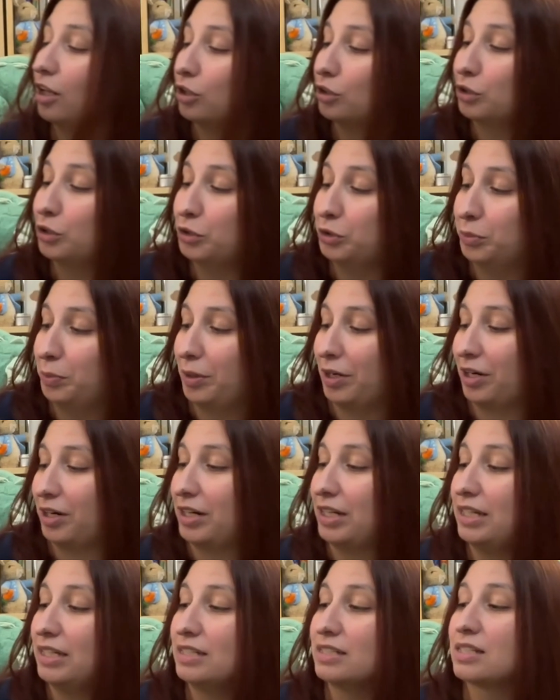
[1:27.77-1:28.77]
Lou
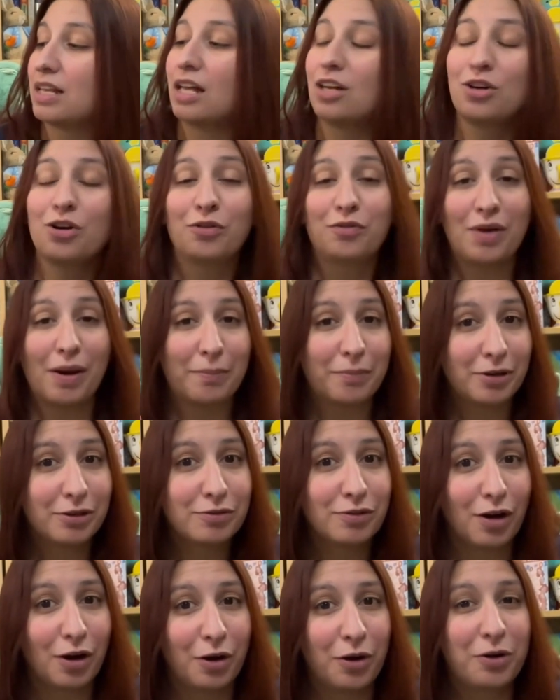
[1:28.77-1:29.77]
Berney's November
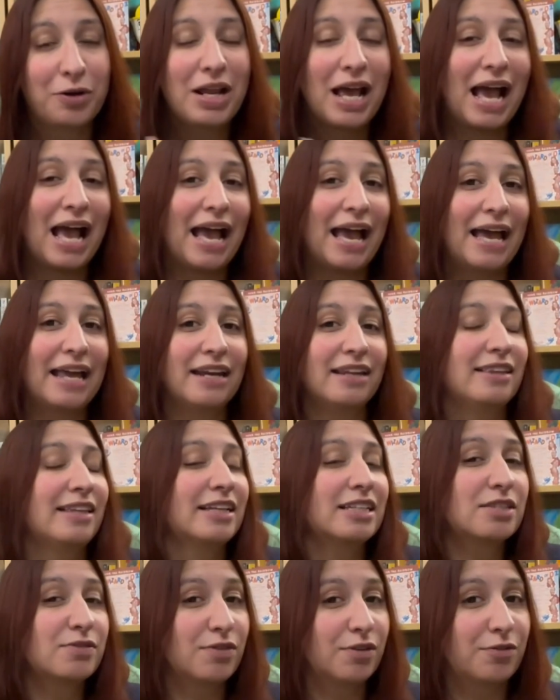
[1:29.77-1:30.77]
Road, and
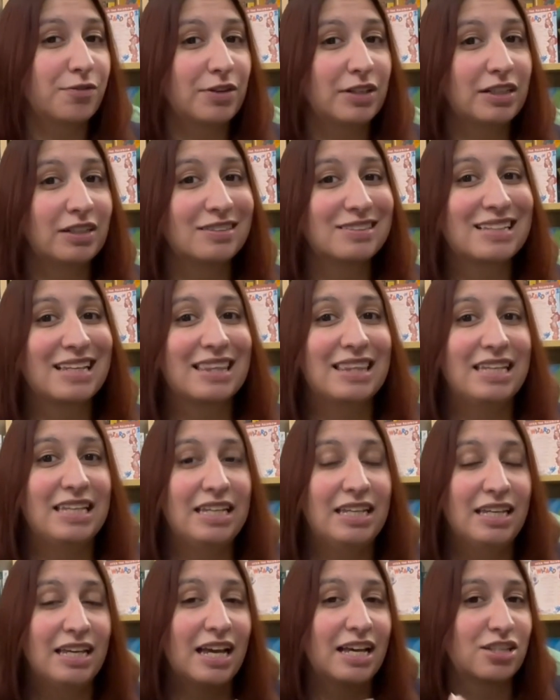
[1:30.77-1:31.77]
this fulfills
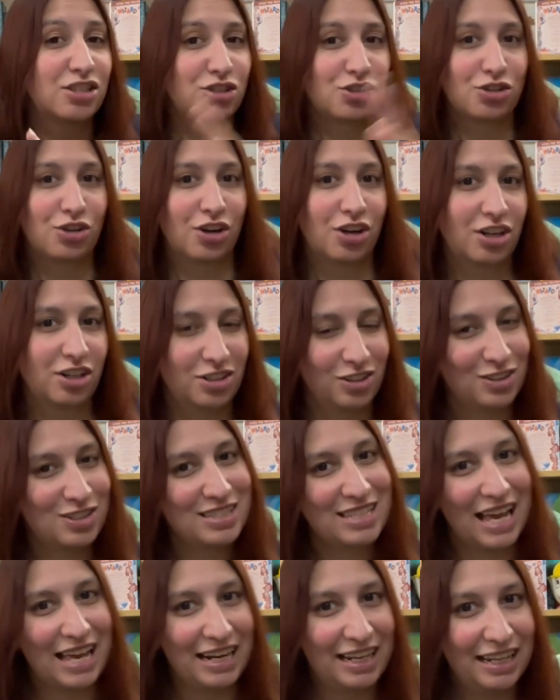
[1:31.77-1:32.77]
the historical
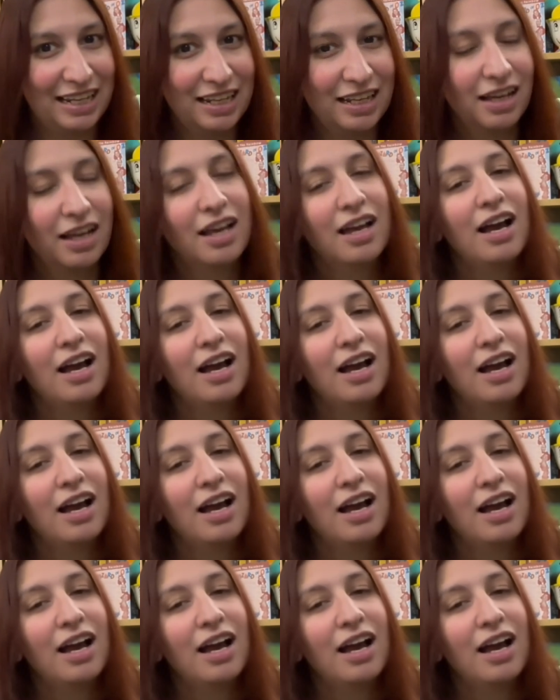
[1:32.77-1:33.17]
setting